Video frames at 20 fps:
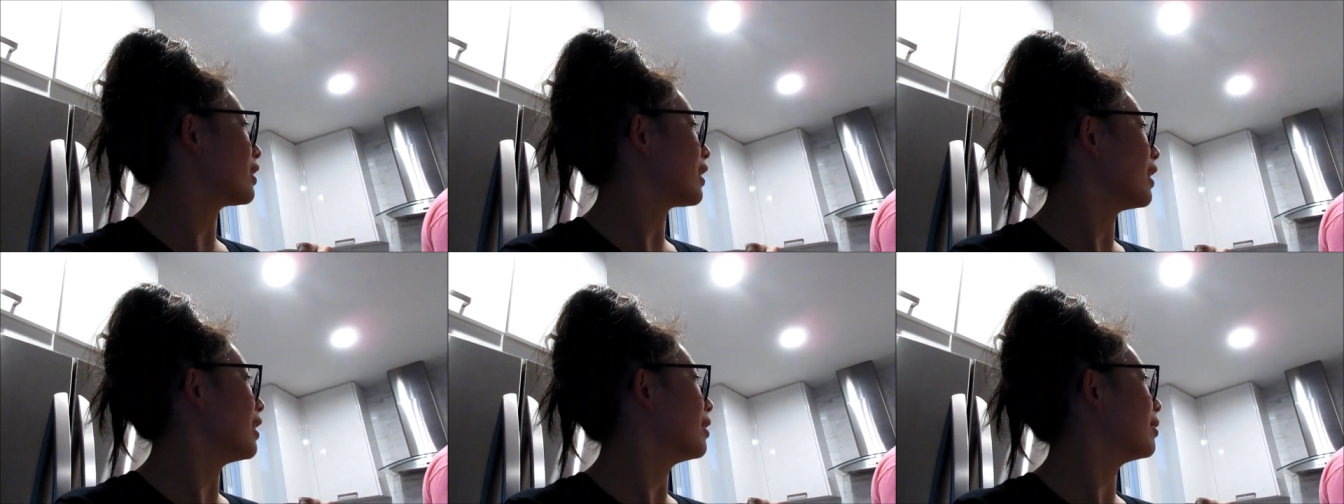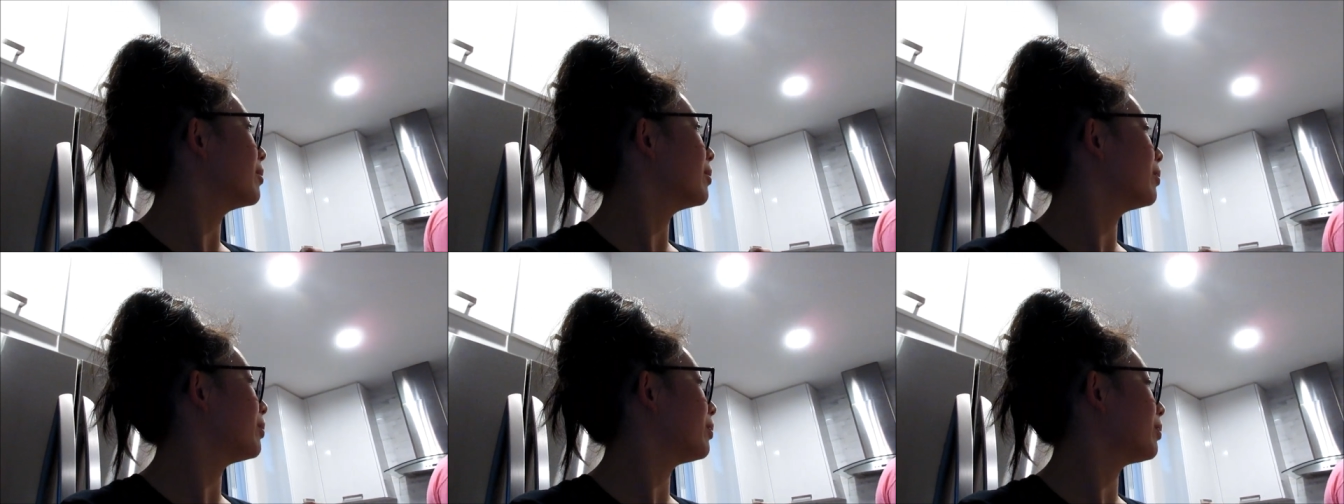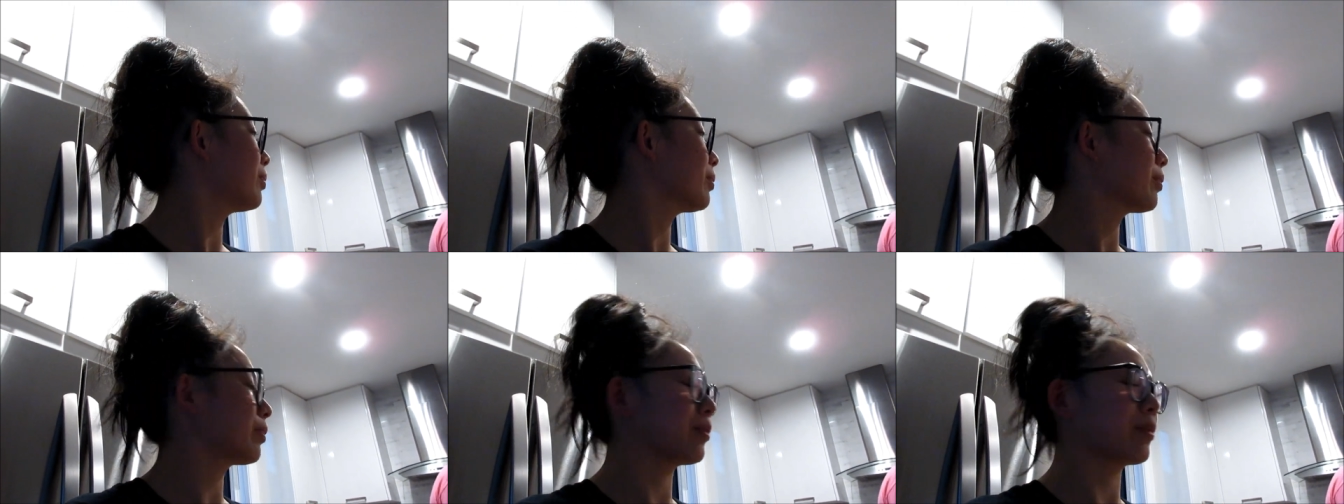you said? Mm -hmm.
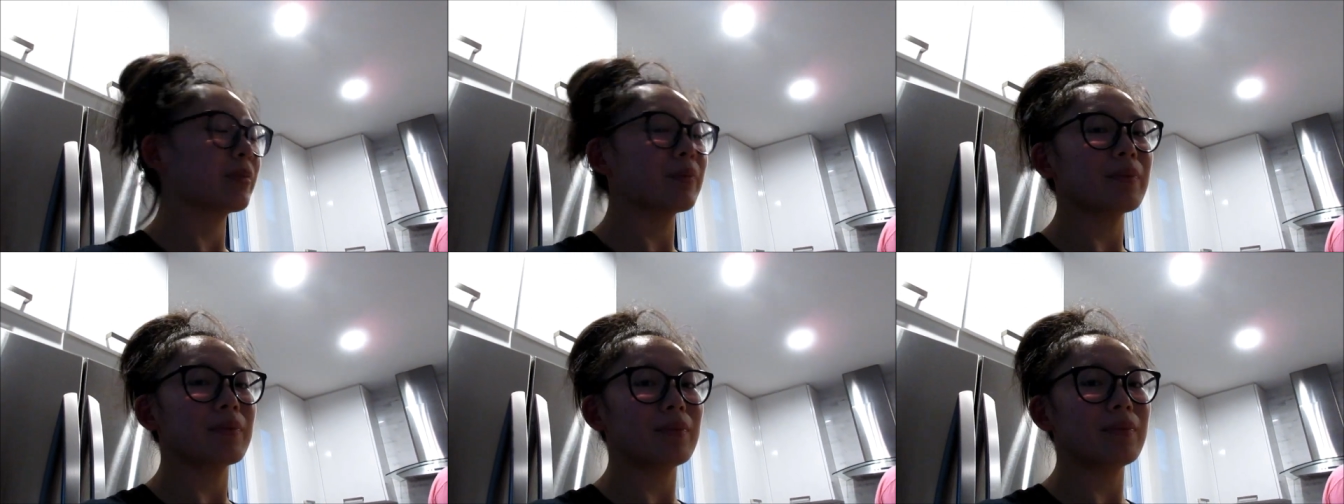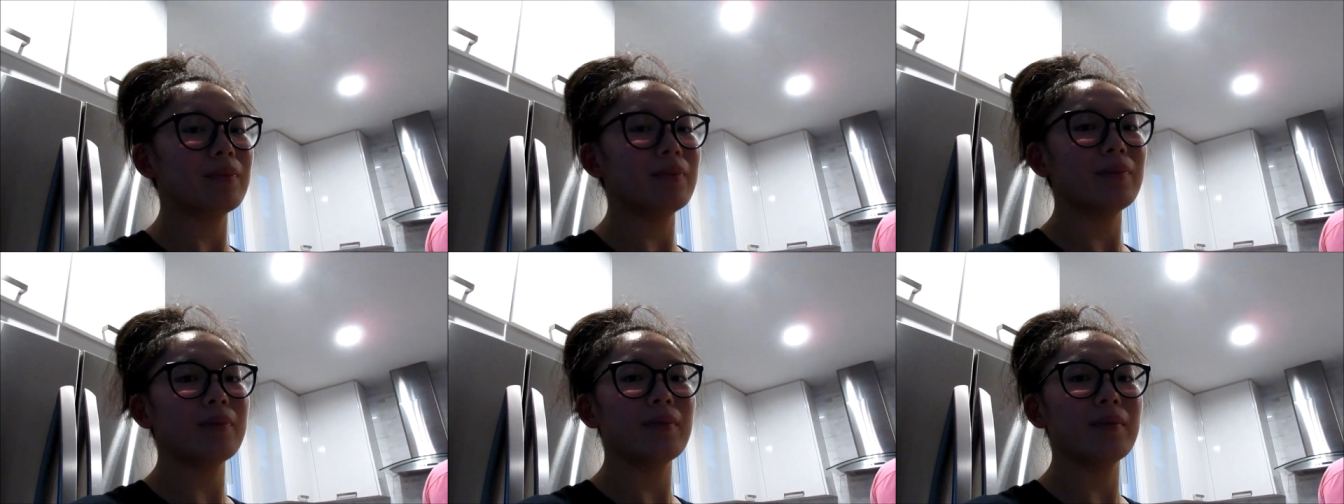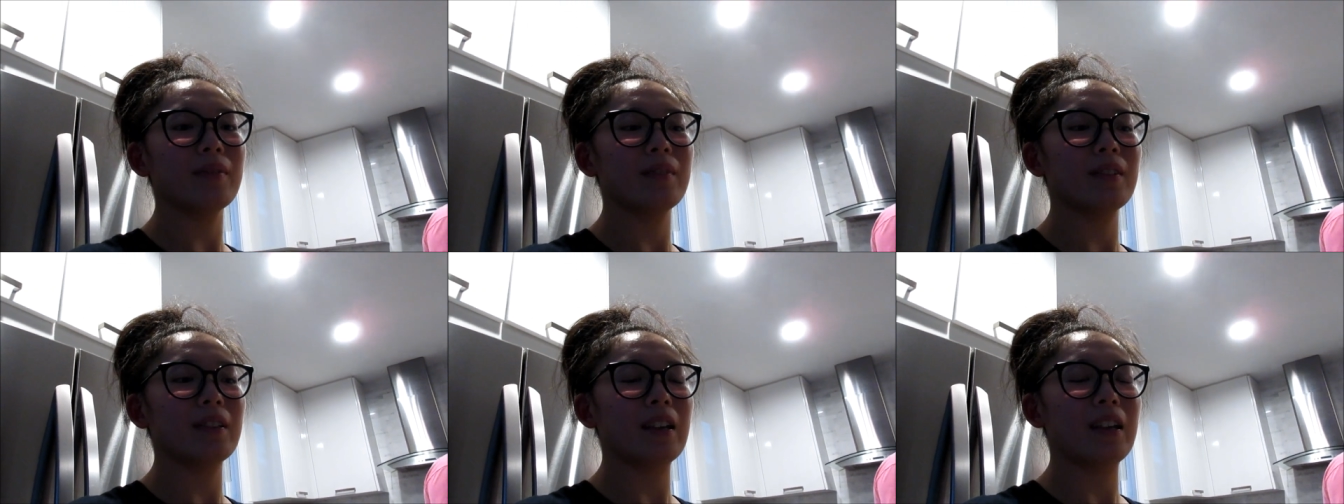Vinegar, sugar, and
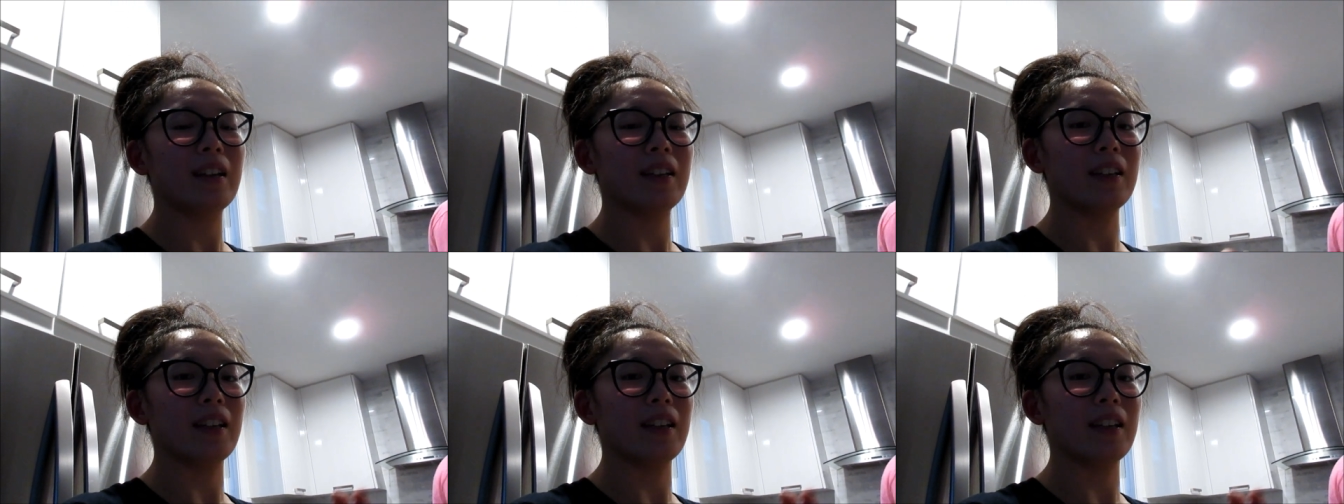salt.